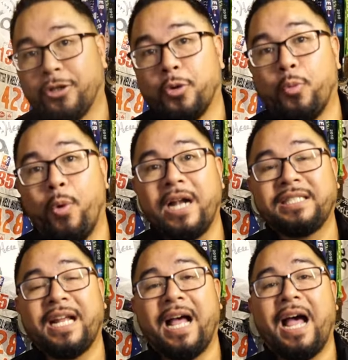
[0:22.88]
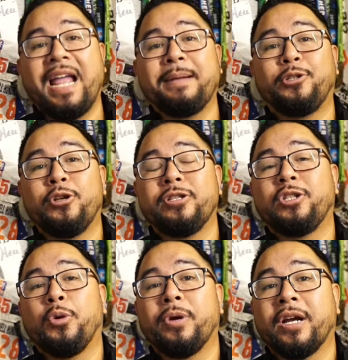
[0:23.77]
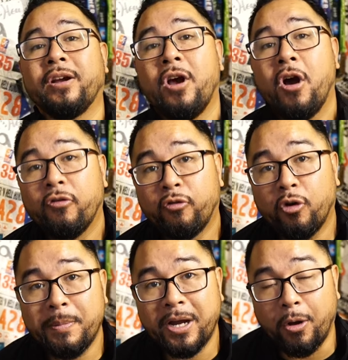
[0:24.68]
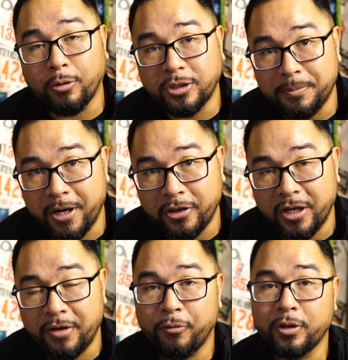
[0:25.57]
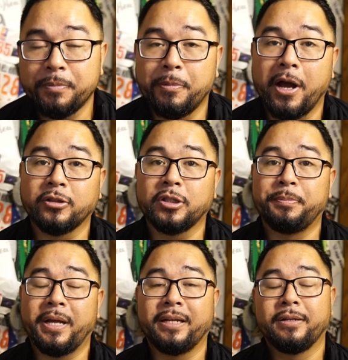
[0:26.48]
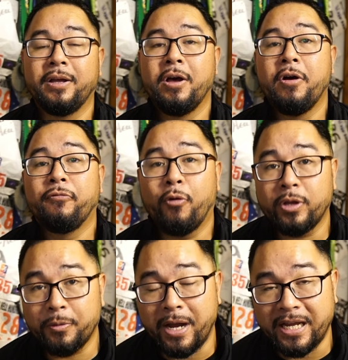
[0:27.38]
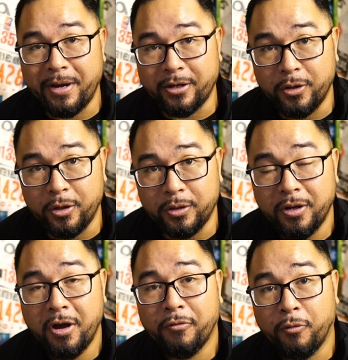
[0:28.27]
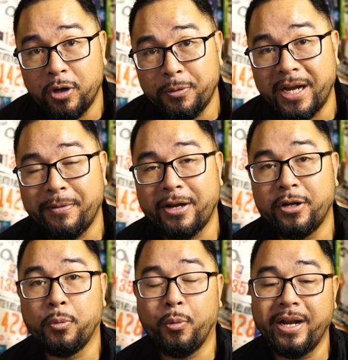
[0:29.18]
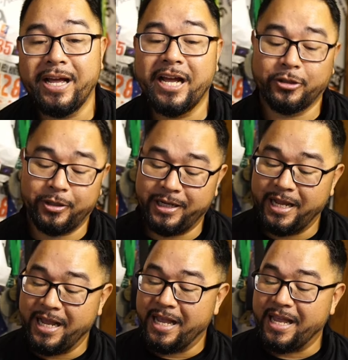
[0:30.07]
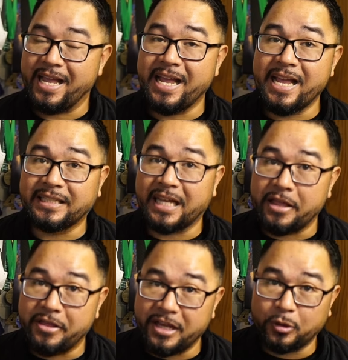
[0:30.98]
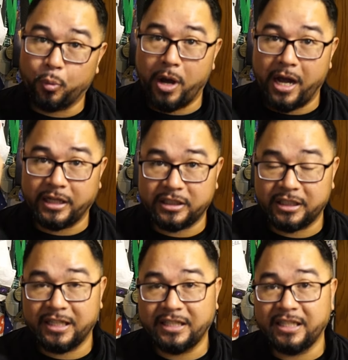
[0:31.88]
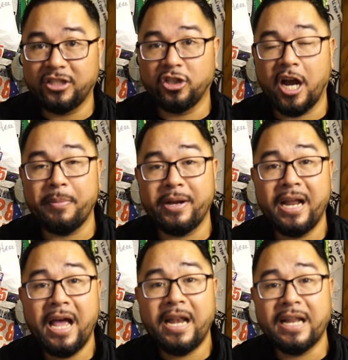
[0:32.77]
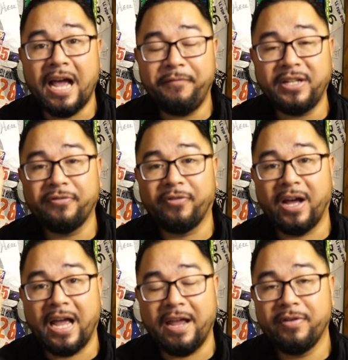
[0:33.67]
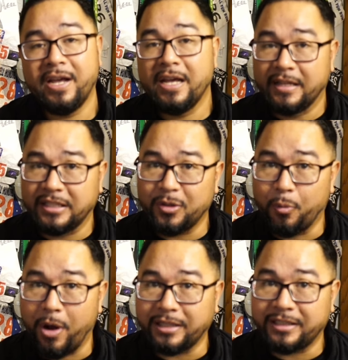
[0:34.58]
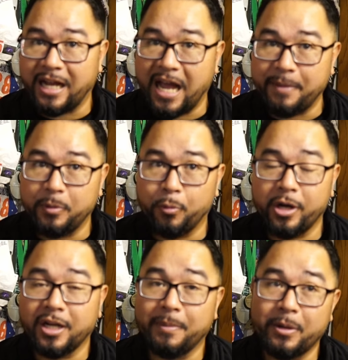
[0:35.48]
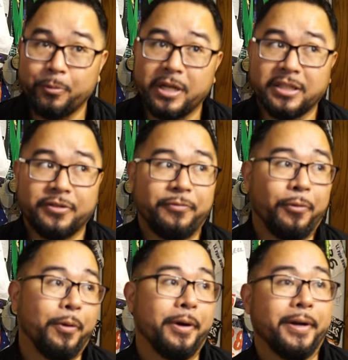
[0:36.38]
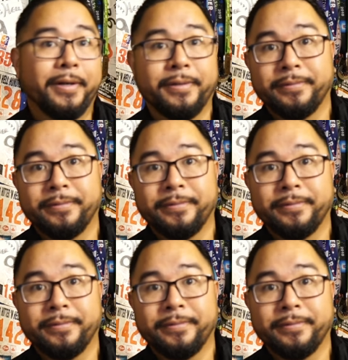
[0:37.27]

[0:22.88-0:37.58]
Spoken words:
the watch that I am choosing to wear for my Ultramarathon, for the Brazos Bend, for the Rocky Raccoon, for the Rocky Raccoon 100 is this watch. This is the Garmin 955. This is a watch that I've been wearing on my wrist for,